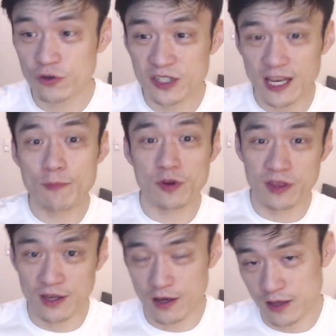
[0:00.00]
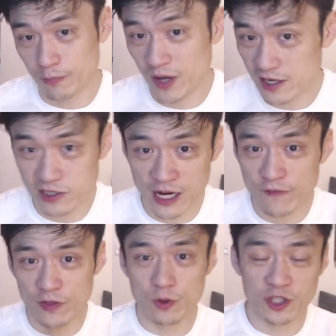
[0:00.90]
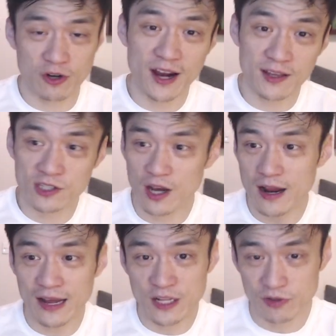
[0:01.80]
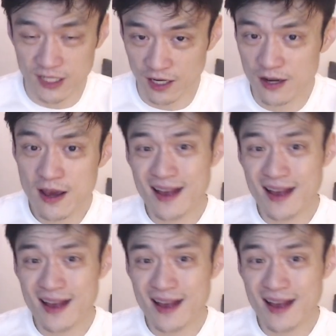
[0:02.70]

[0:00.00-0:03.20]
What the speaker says: Same with the Bledisloe Cup for the Australian side and New Zealand.